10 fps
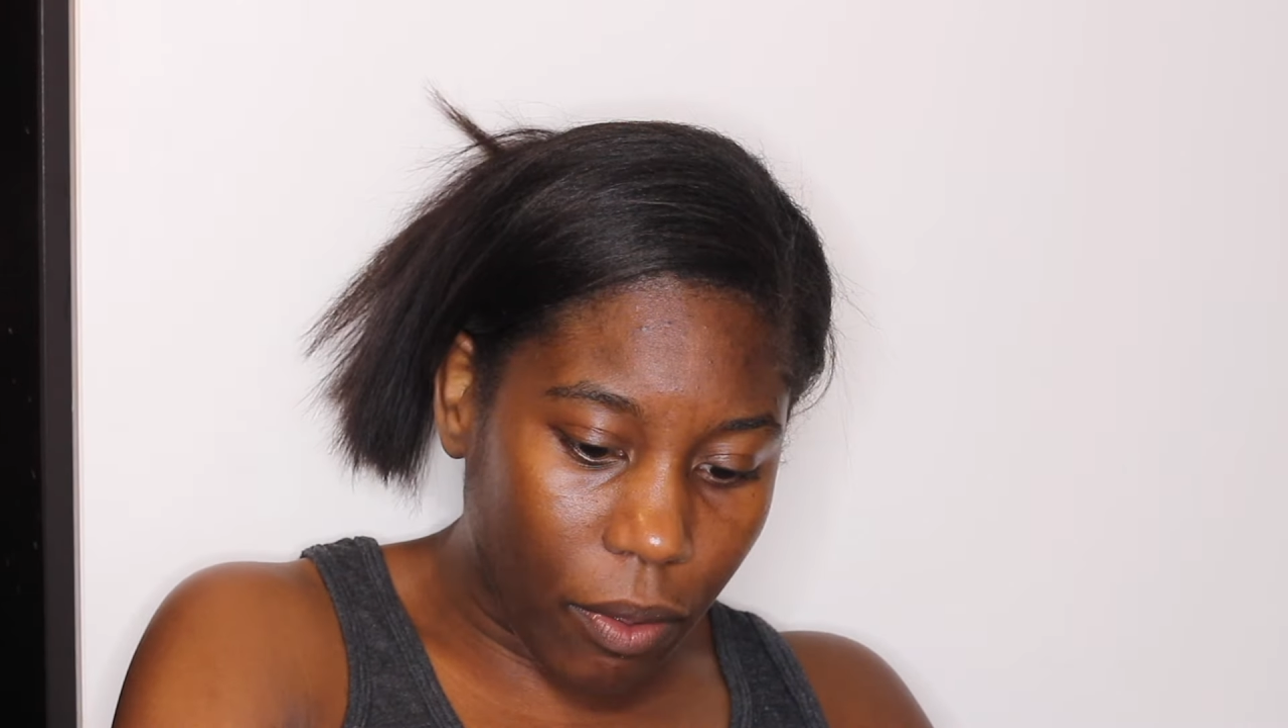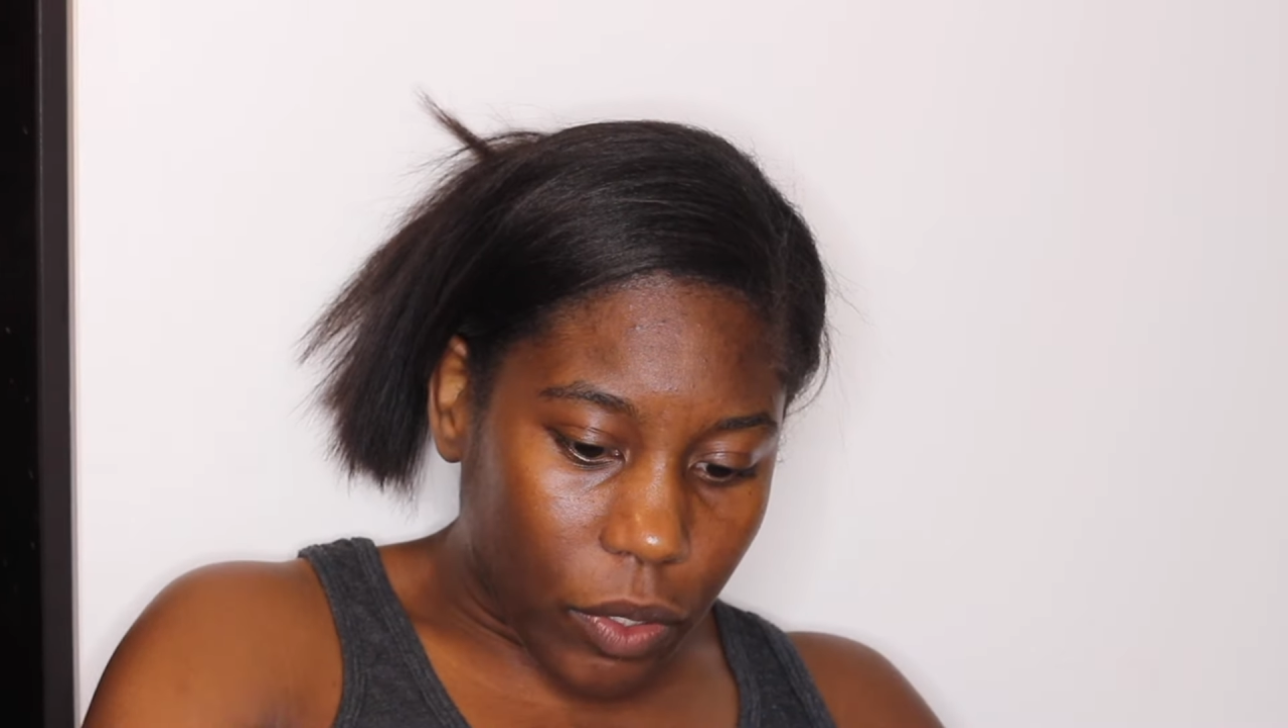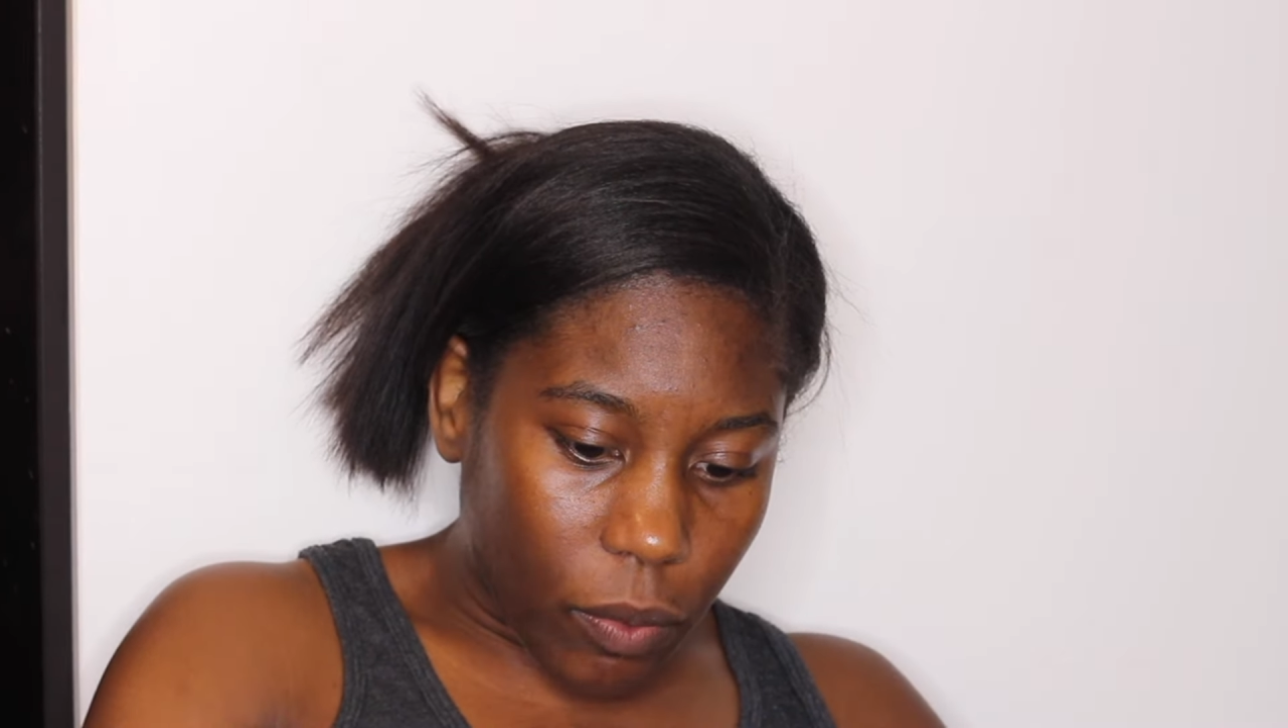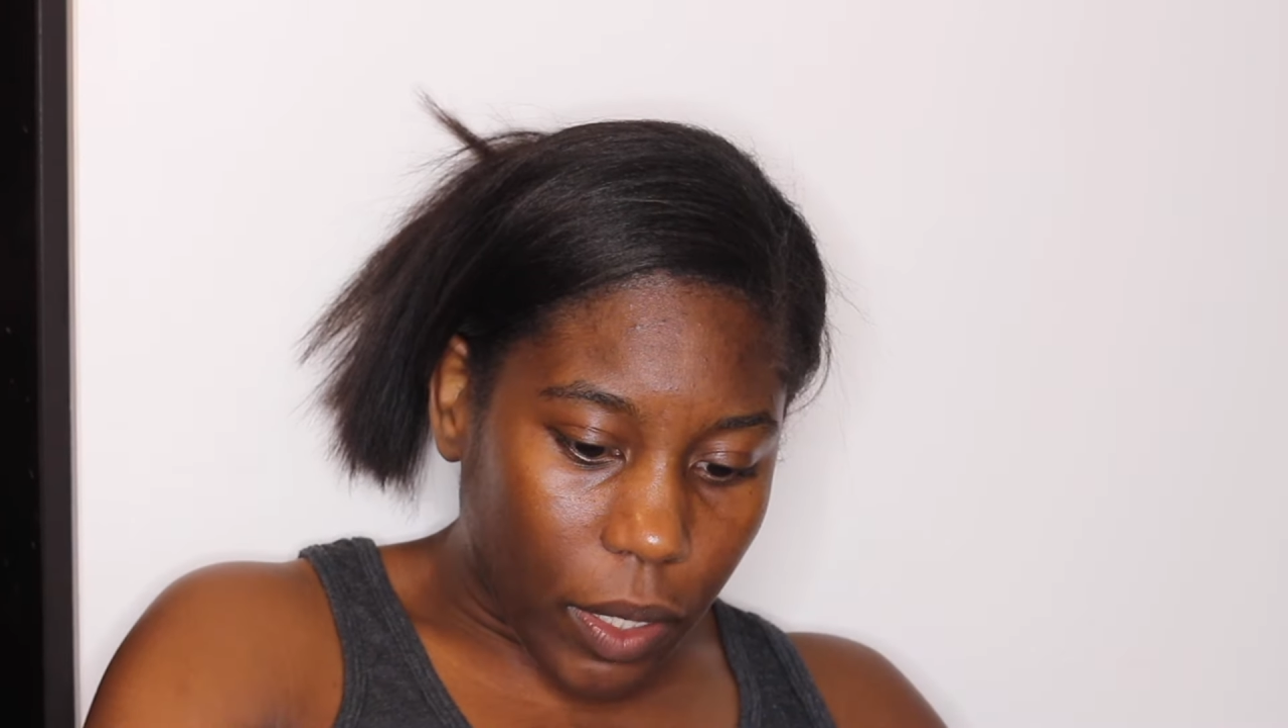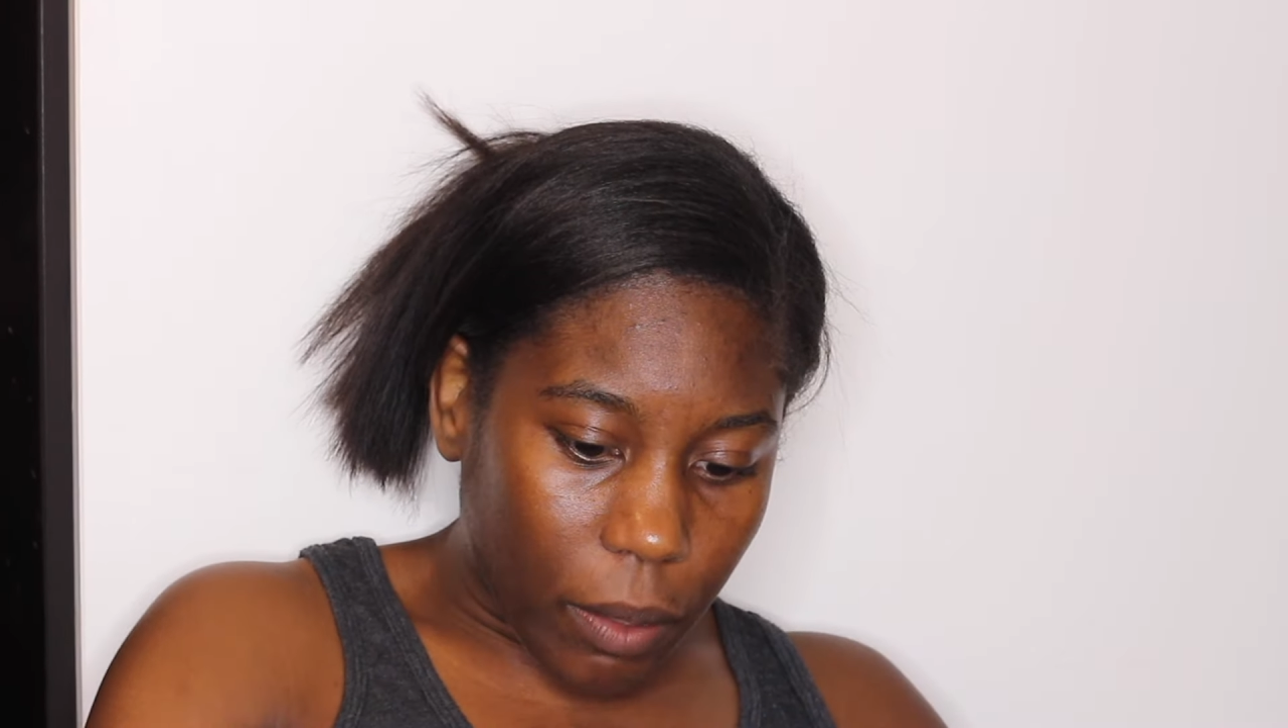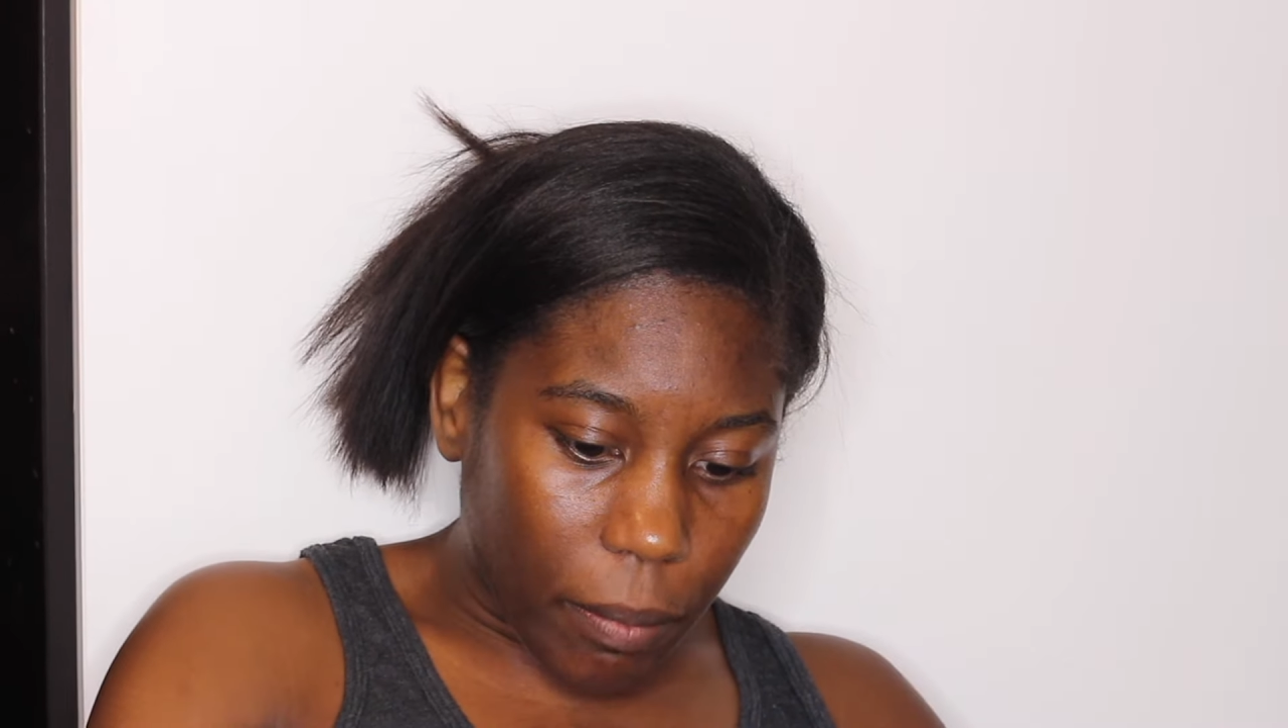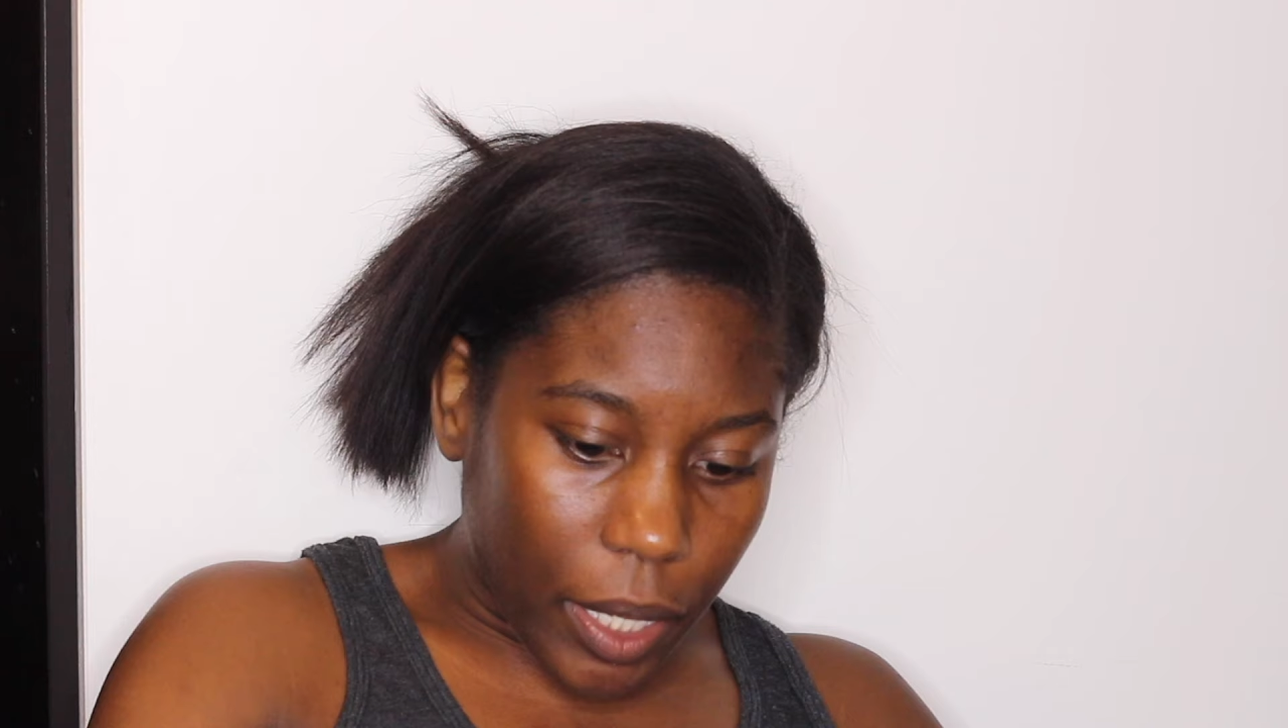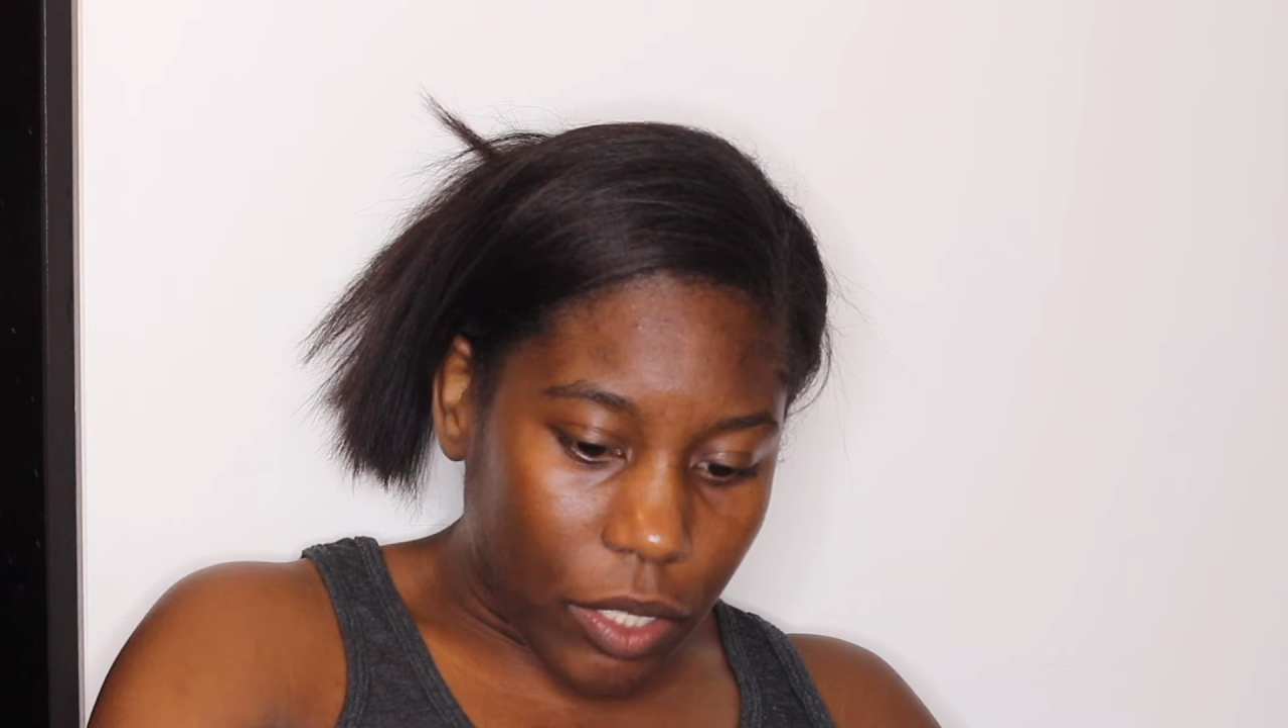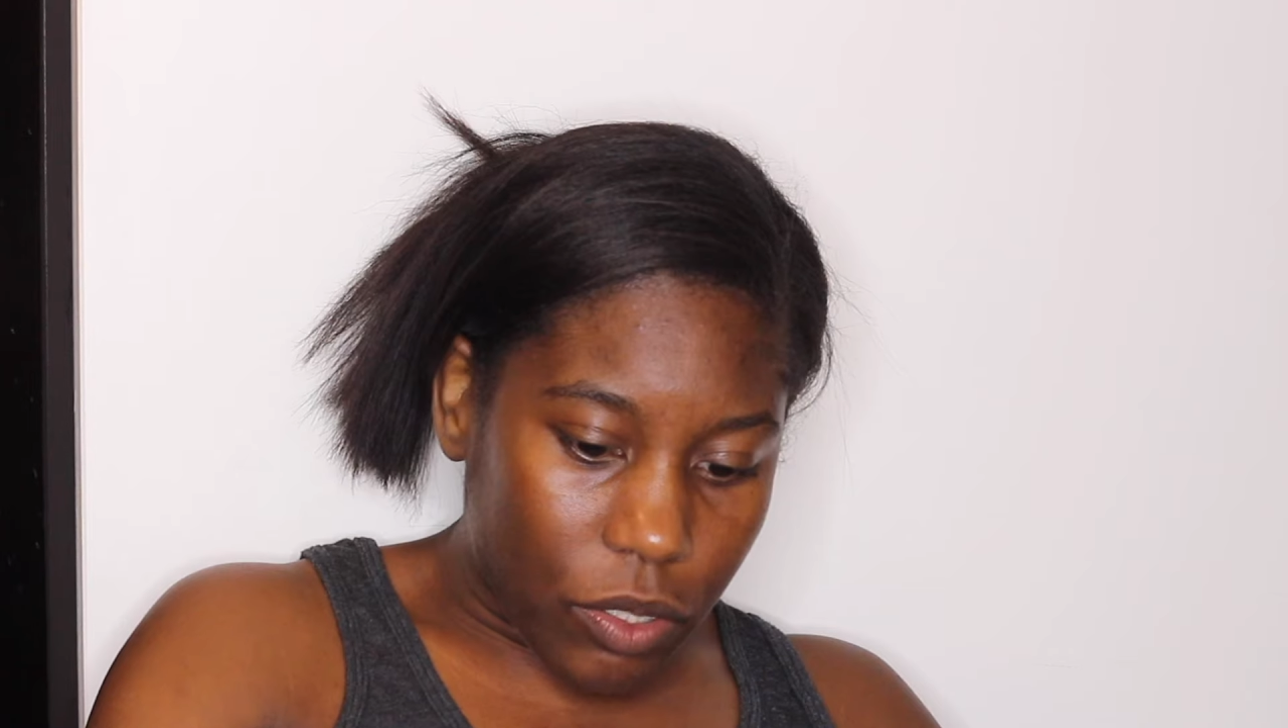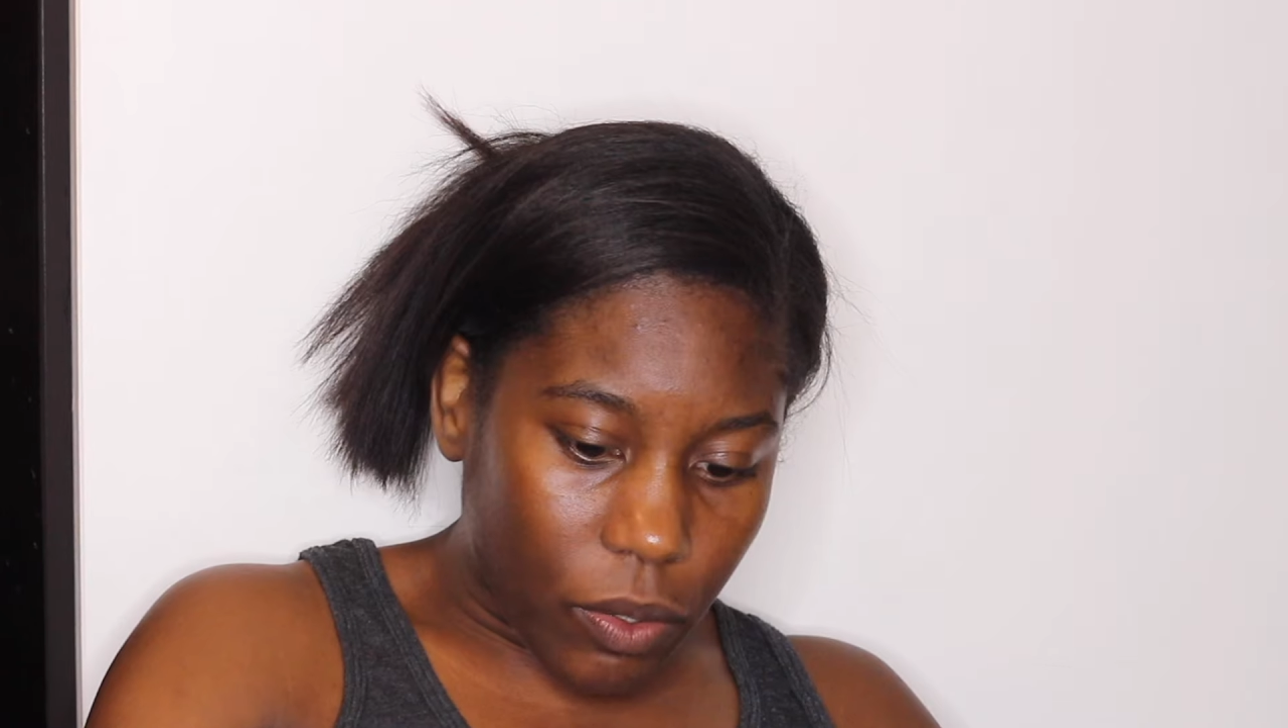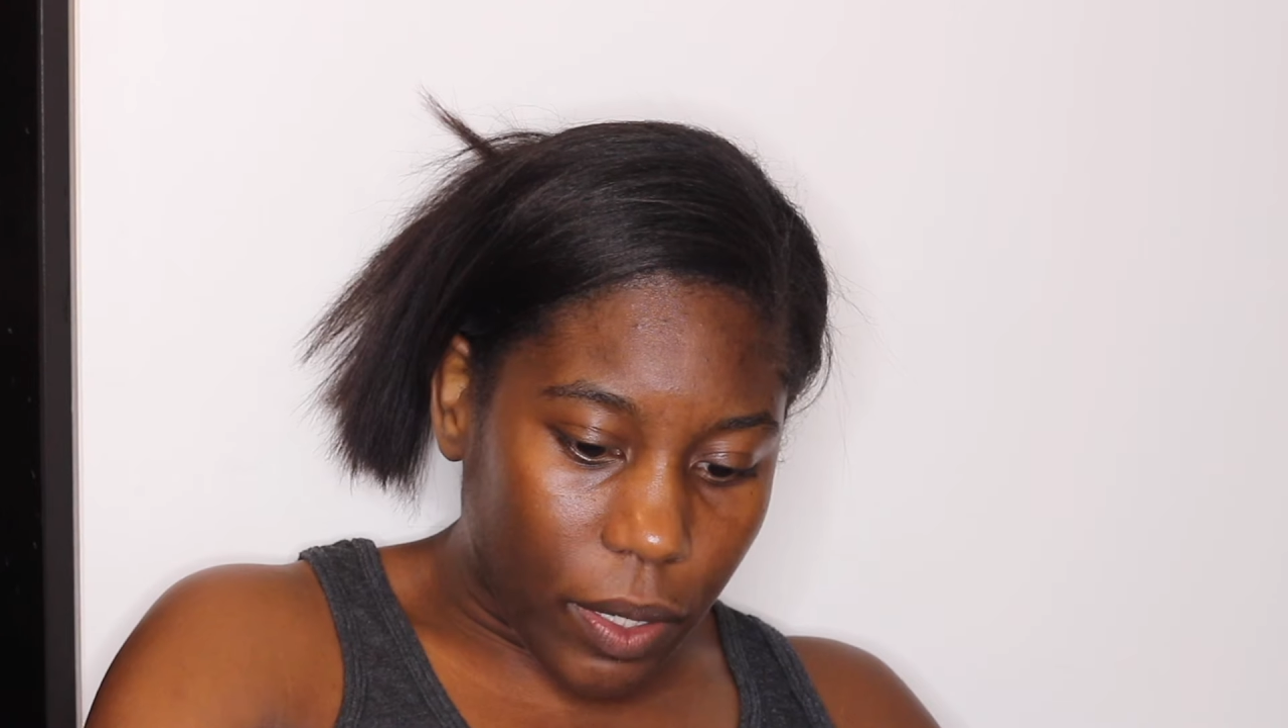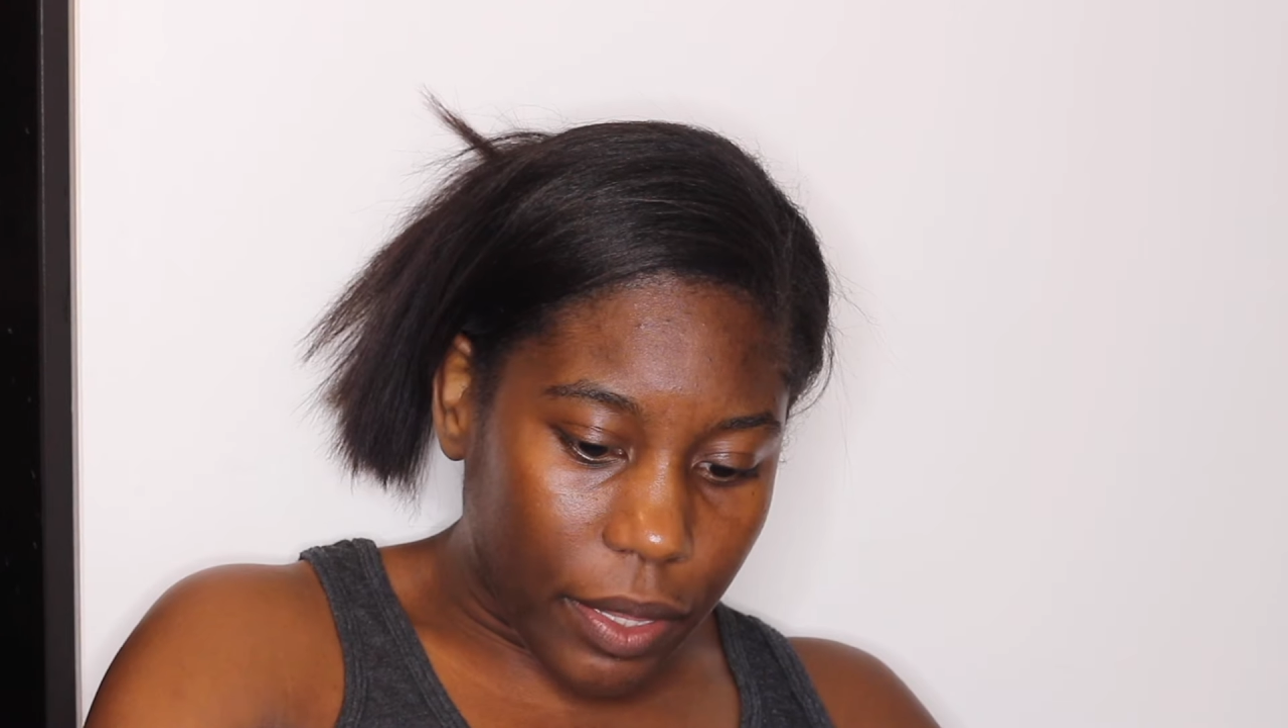you want to make sure